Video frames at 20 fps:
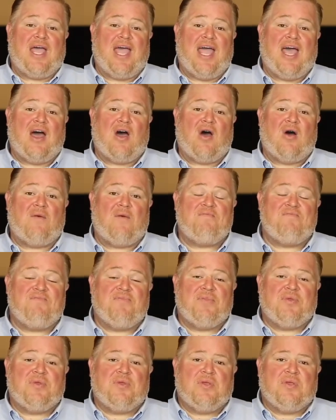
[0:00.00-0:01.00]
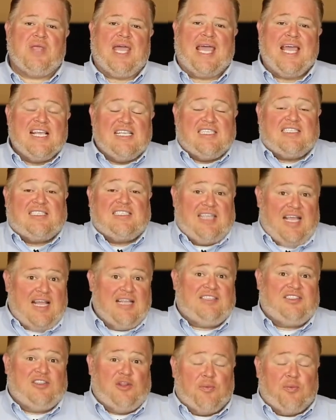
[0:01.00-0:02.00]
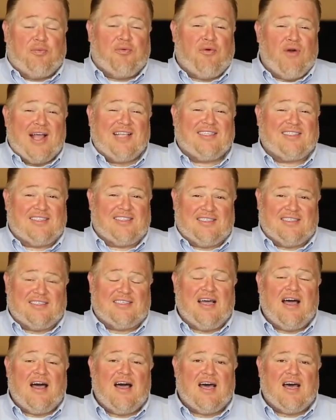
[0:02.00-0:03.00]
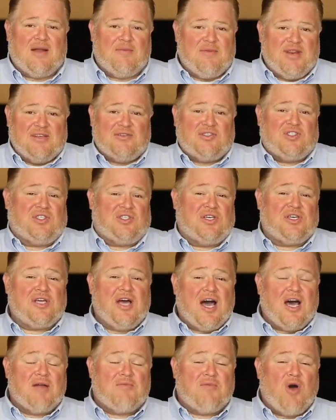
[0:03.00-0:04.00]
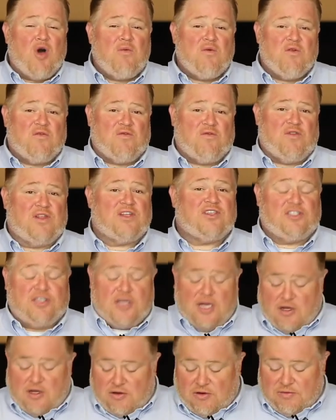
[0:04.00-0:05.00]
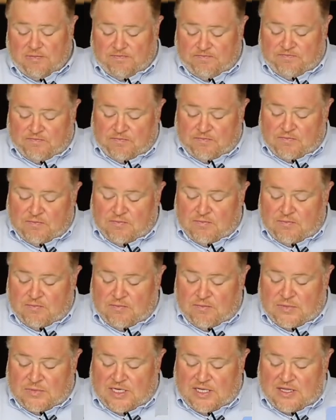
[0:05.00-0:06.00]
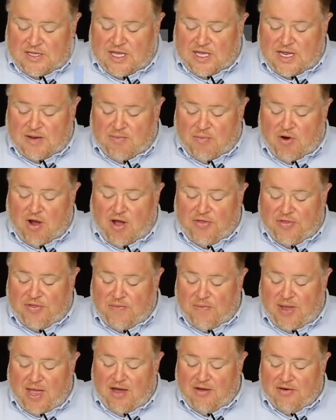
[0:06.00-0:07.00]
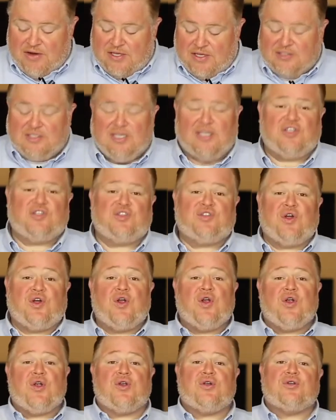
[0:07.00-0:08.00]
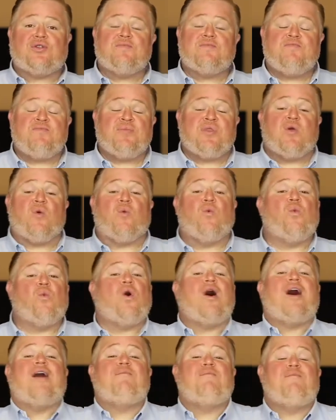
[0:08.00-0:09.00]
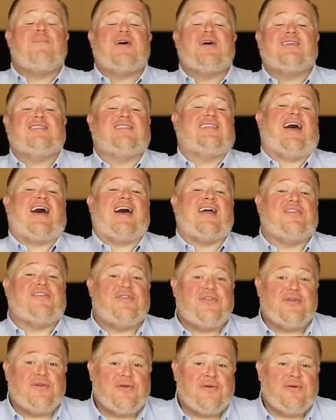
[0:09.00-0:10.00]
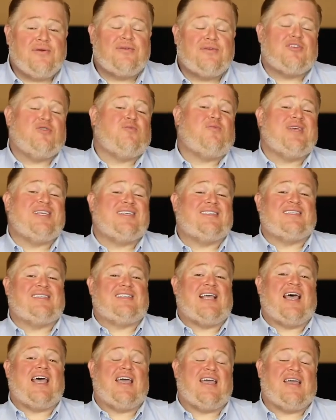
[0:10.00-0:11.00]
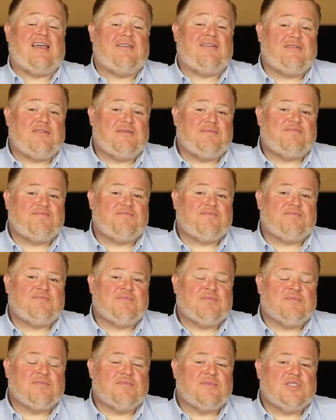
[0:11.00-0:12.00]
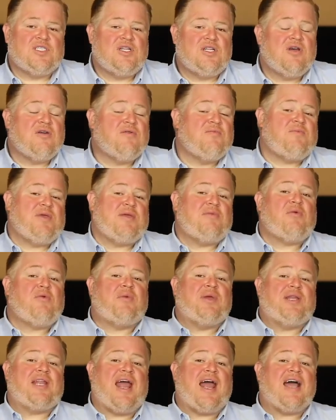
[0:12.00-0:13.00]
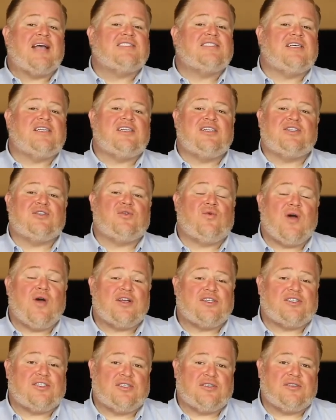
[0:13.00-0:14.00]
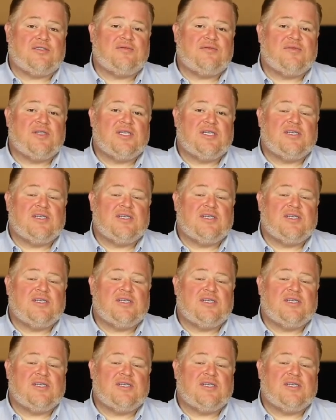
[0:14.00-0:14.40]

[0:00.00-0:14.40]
how he sensed the presence of God. I mean, this was a God moment for this jailer. And then he brought them out and he says, Sirs, what must I do to be saved? You know, people have been asking this question